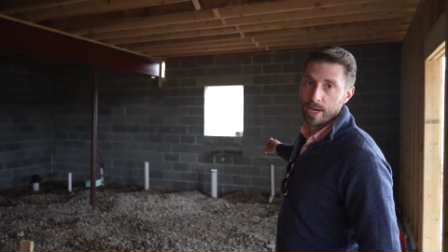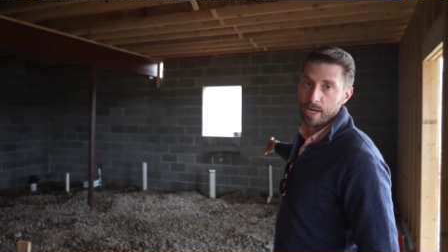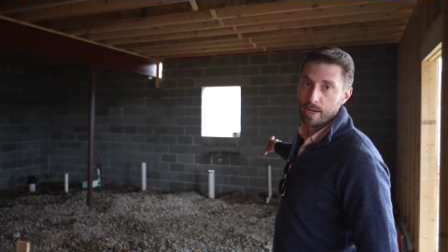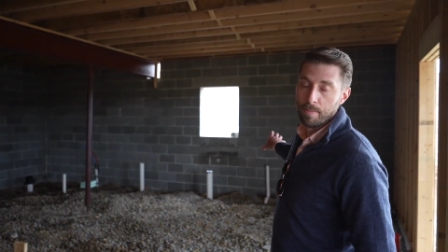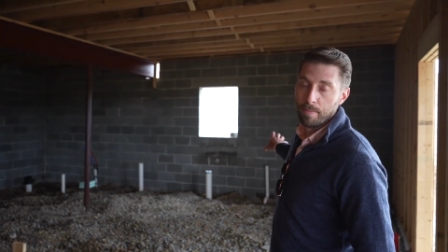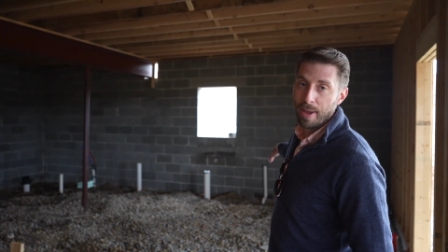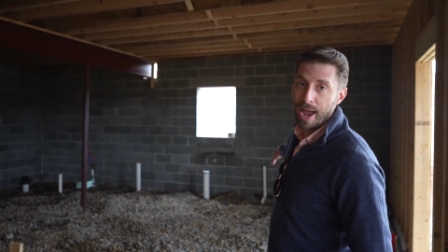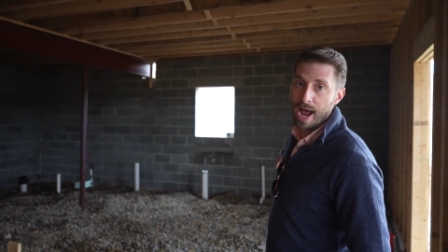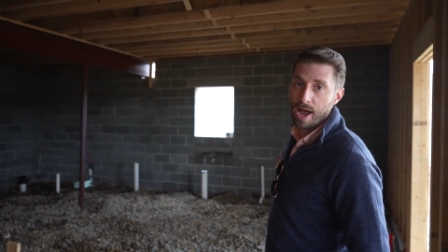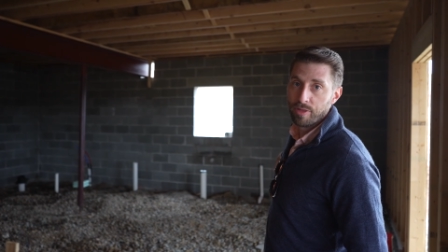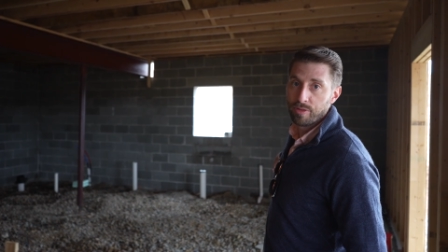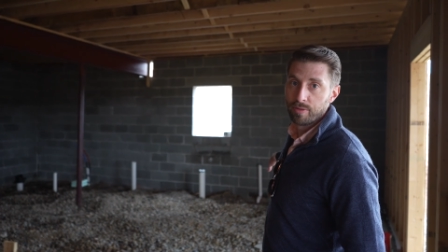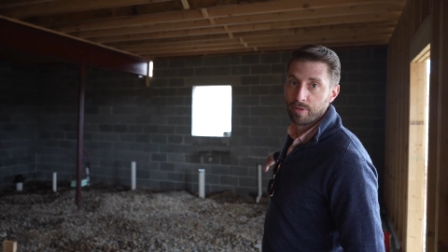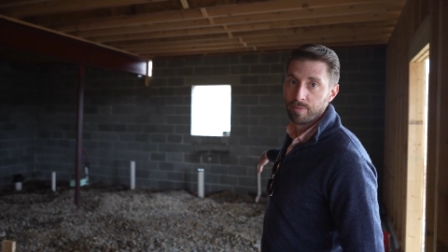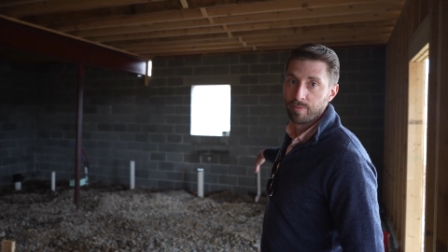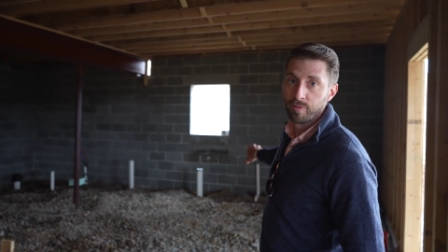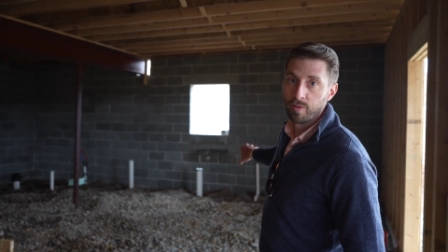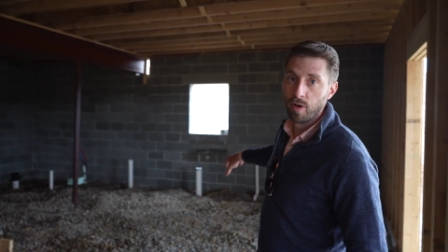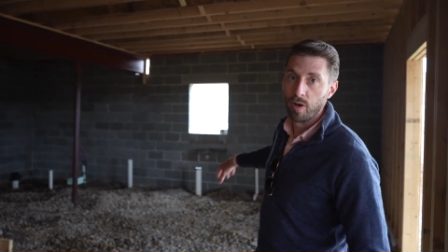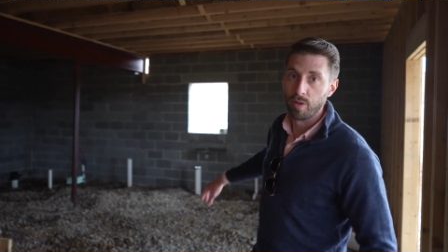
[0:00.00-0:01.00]
a
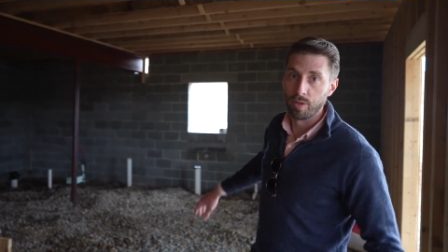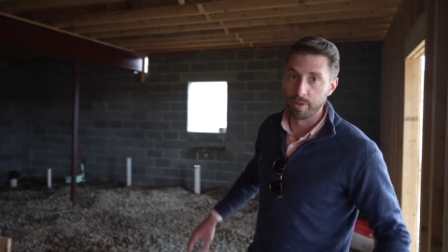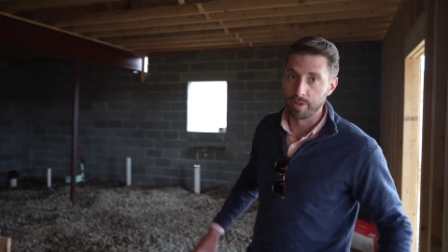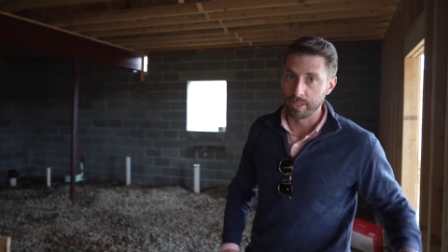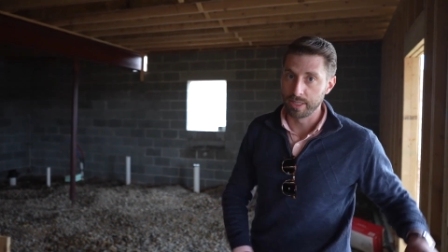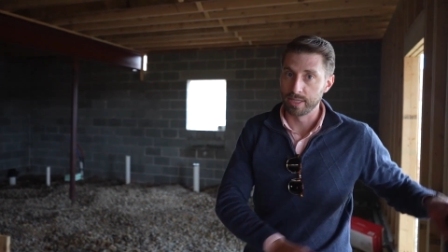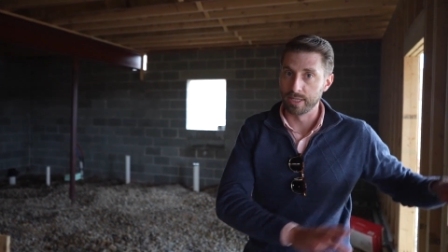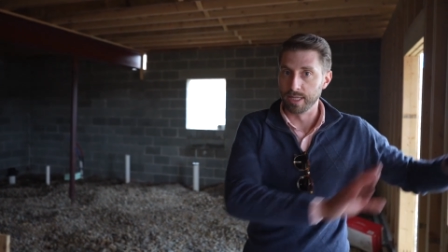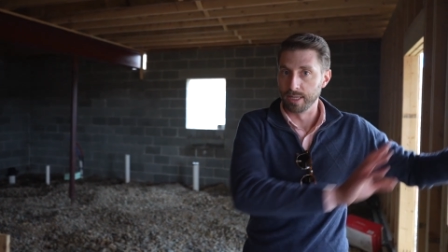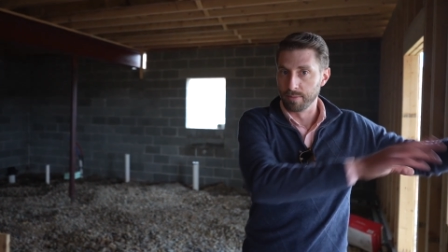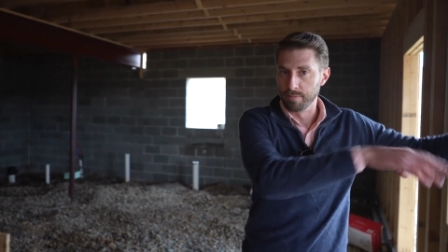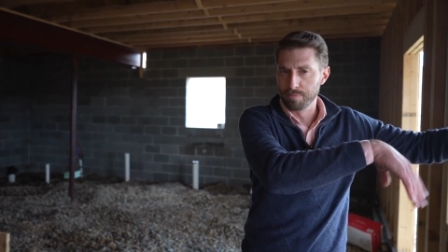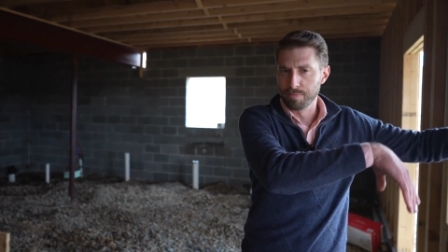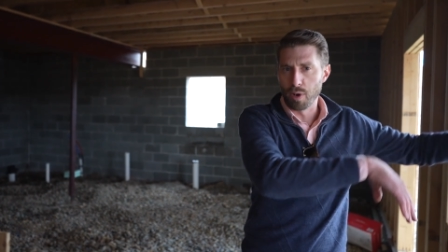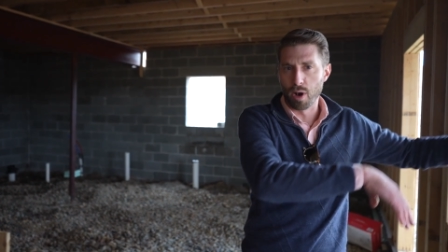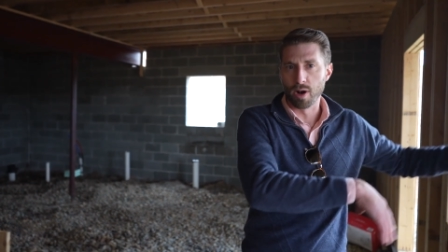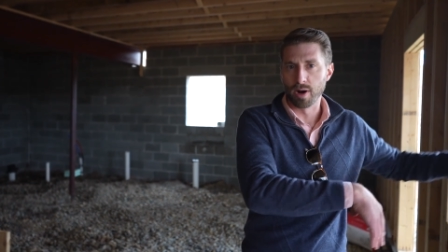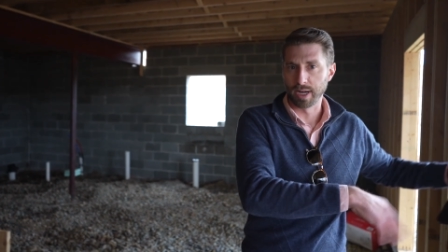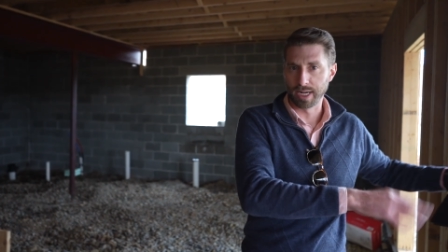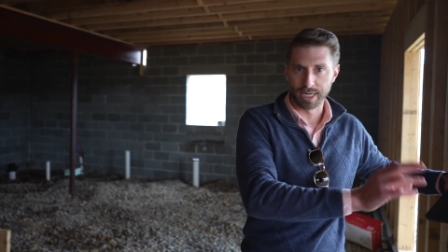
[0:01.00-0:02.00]
bathroom for all the
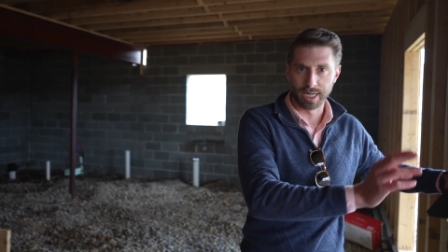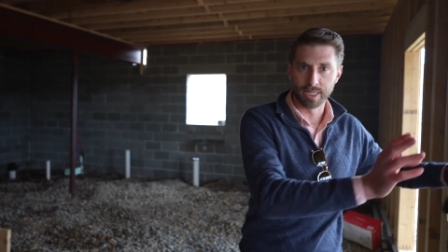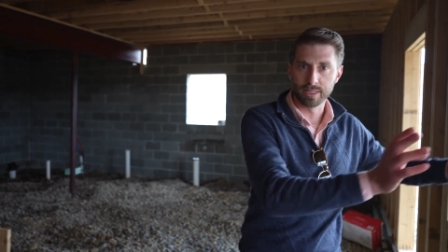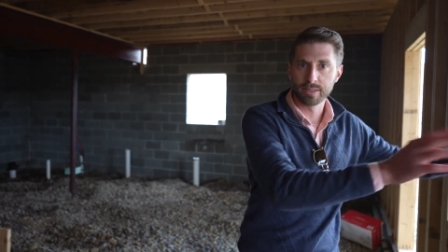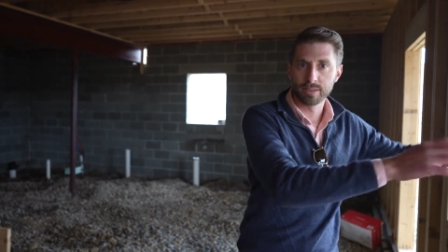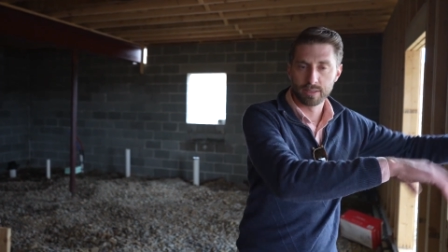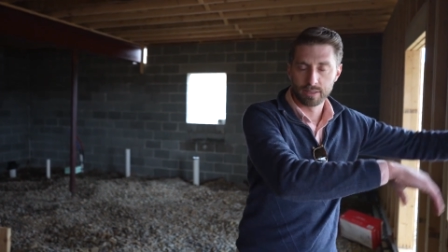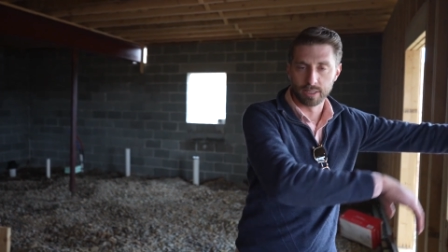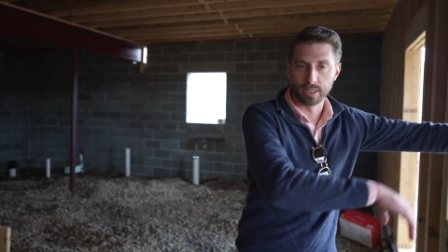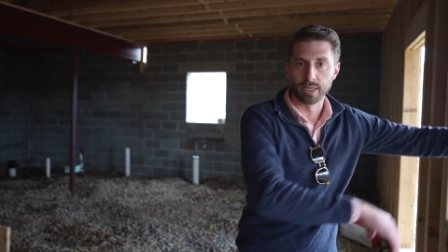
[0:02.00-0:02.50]
bar guests